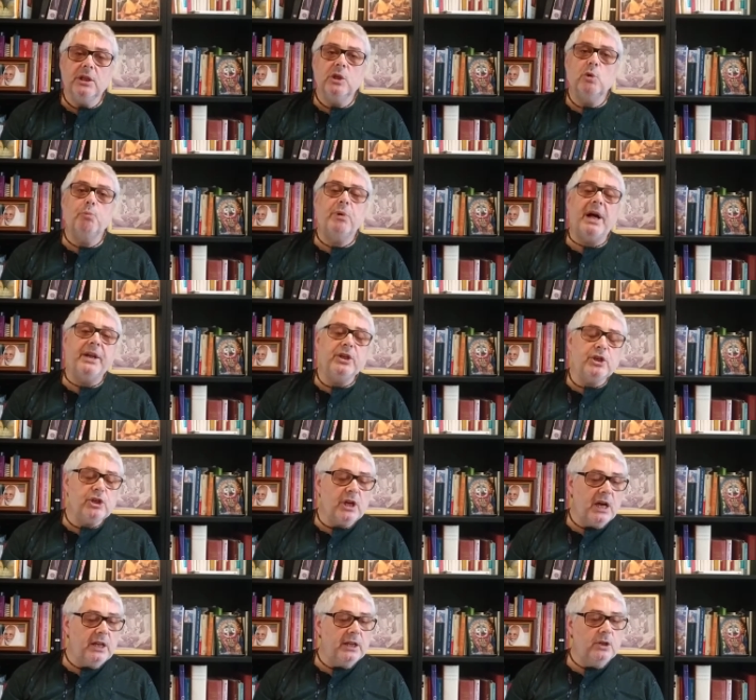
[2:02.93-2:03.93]
the
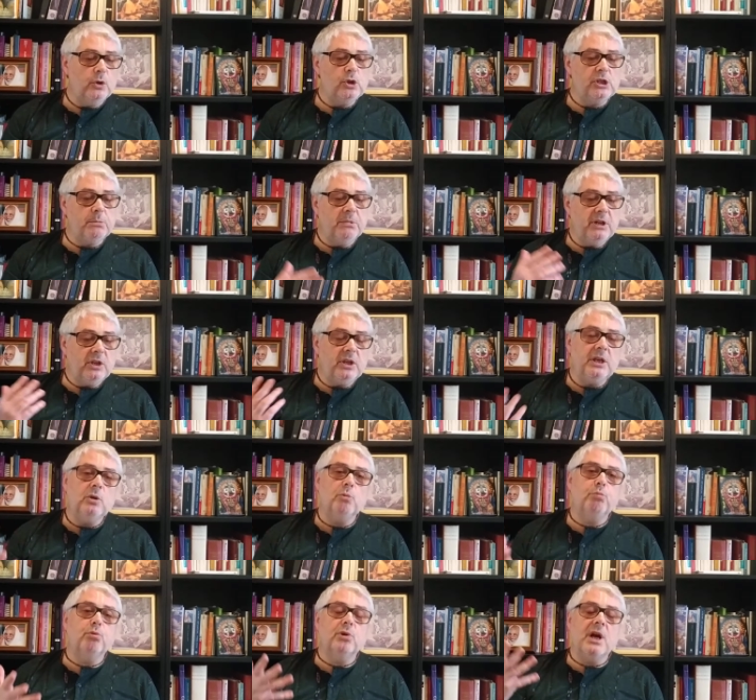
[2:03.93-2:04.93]
Upanishad, and the Smriti, the
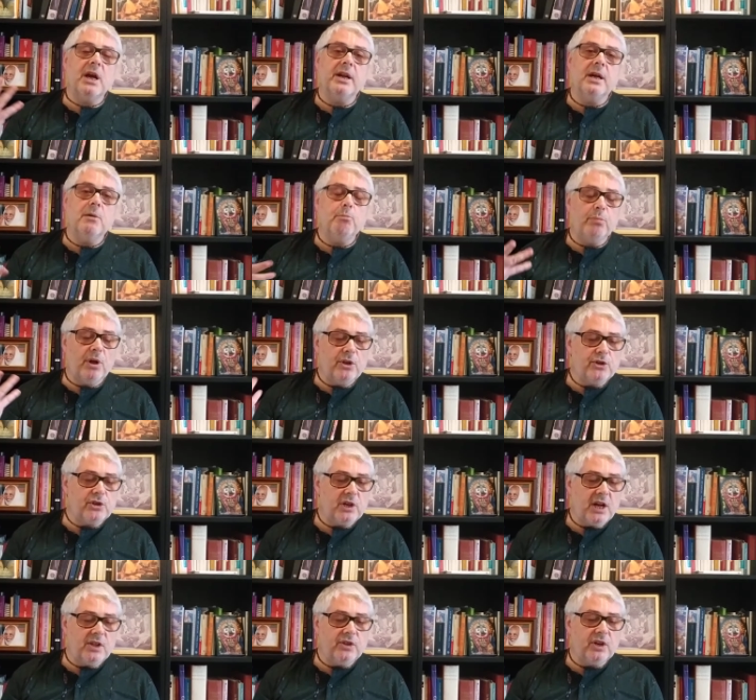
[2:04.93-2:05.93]
Purana, and
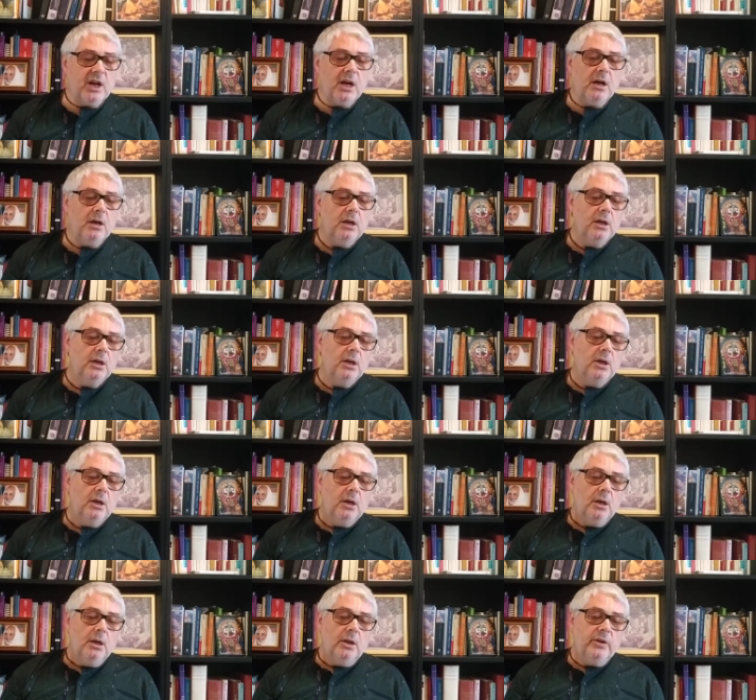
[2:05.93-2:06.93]
Pancharatra,
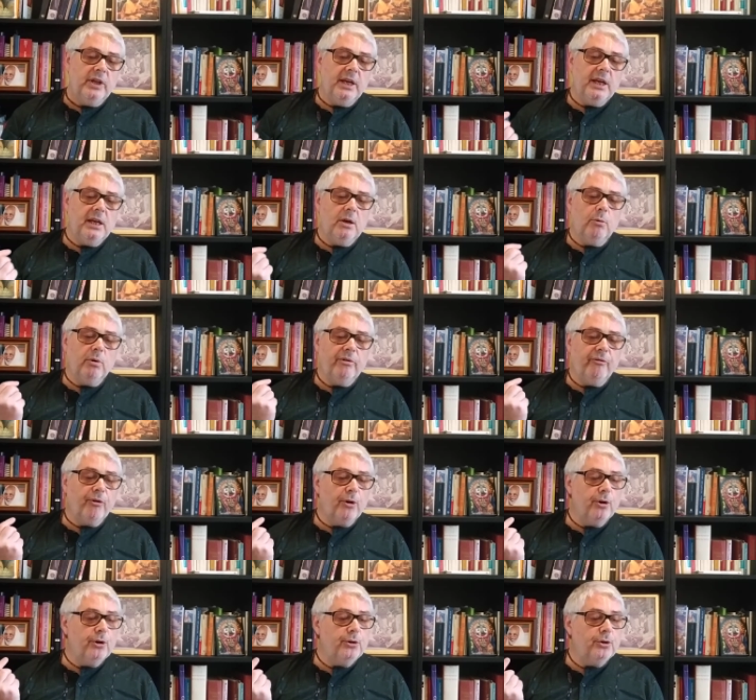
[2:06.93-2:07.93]
they
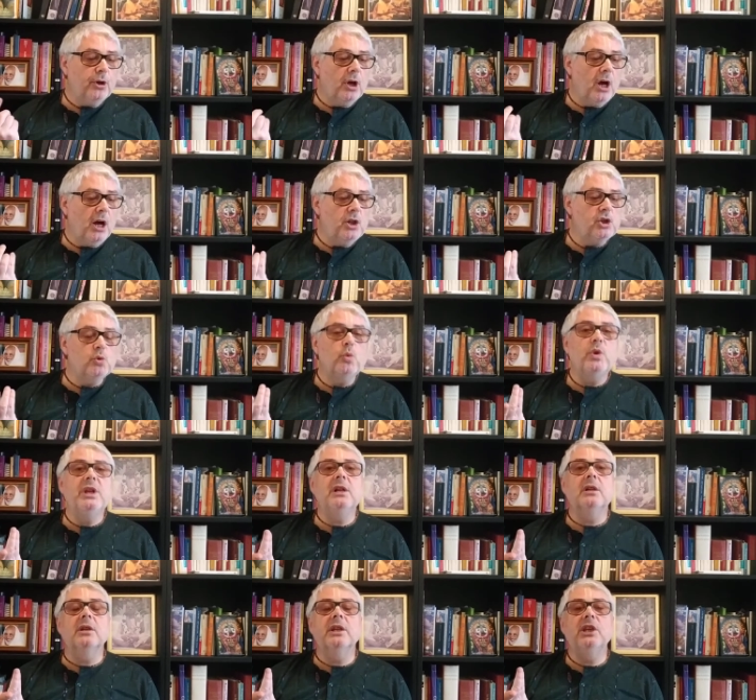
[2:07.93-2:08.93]
refer to God's
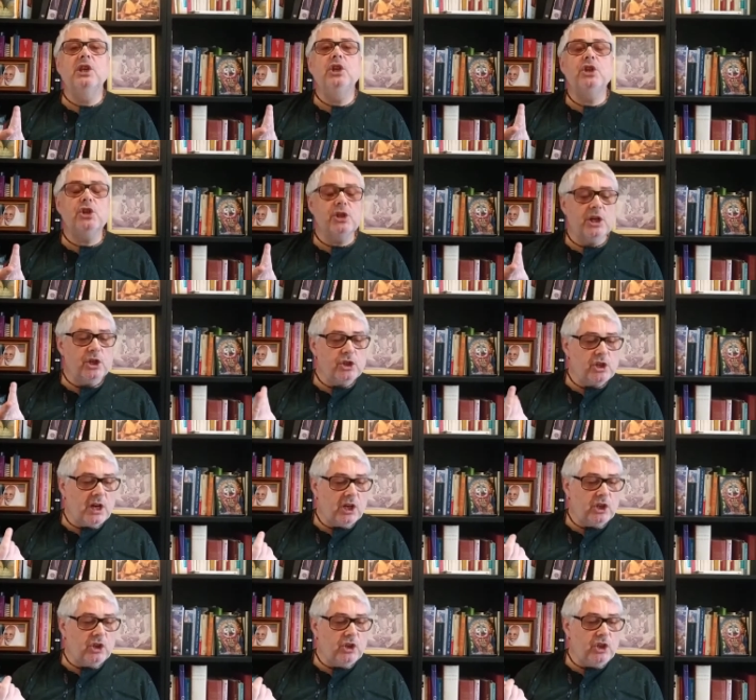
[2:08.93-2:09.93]
will, Isha
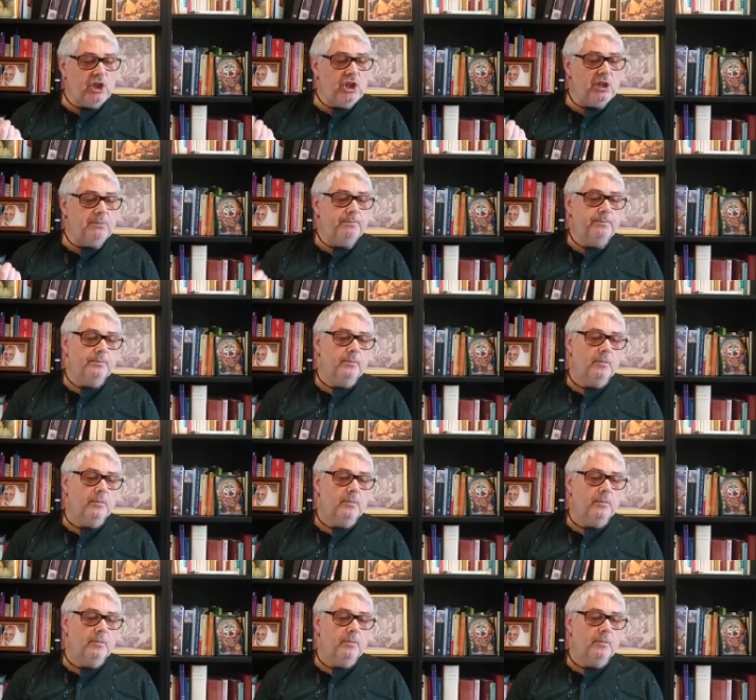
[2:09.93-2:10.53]
Shakti,